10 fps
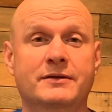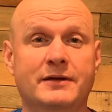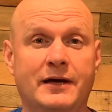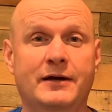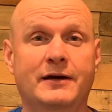
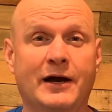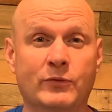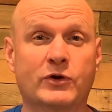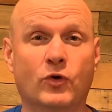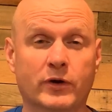I
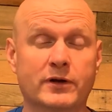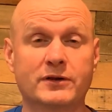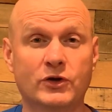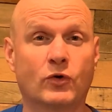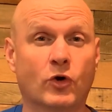recorded a
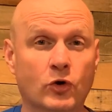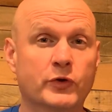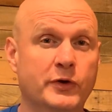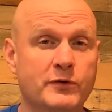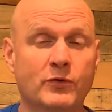little
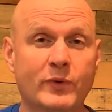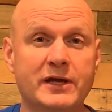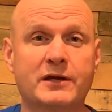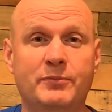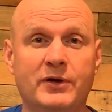earlier in the
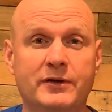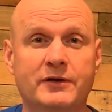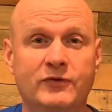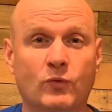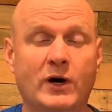week, but
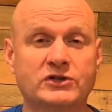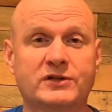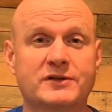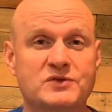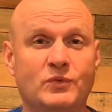if you're
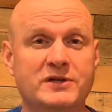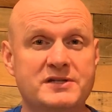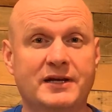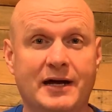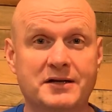watching this
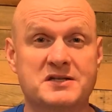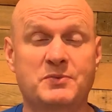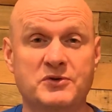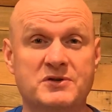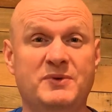Wednesday night, it's
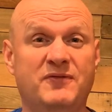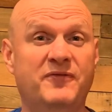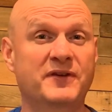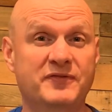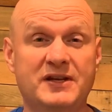supposed to be
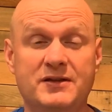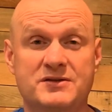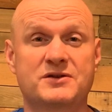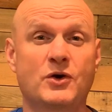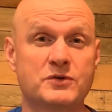50. The
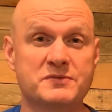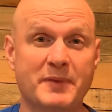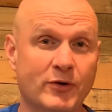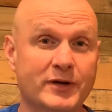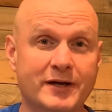snow's
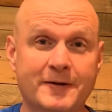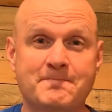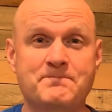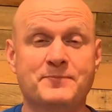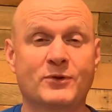melting.
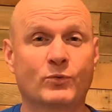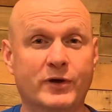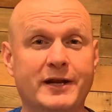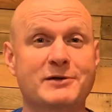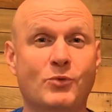We're
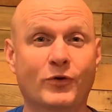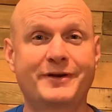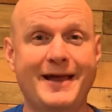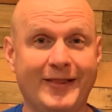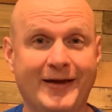getting more
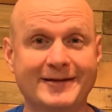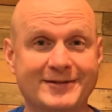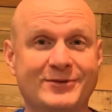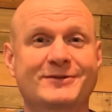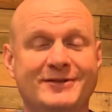daylight.
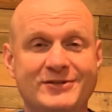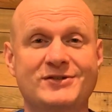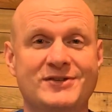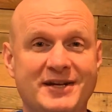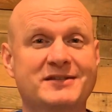This
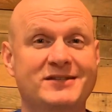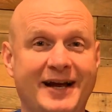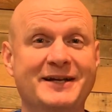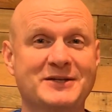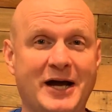is an
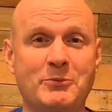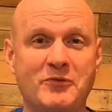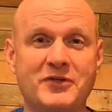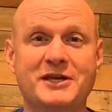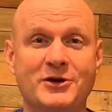exciting time
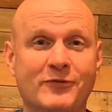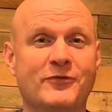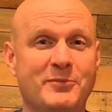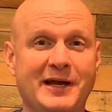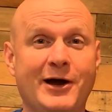of the year
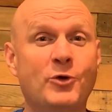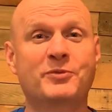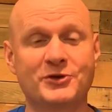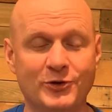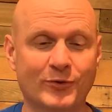for me. I hope
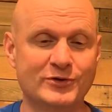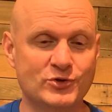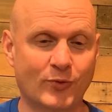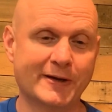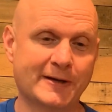that you're
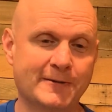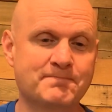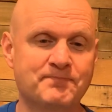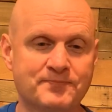enjoying it.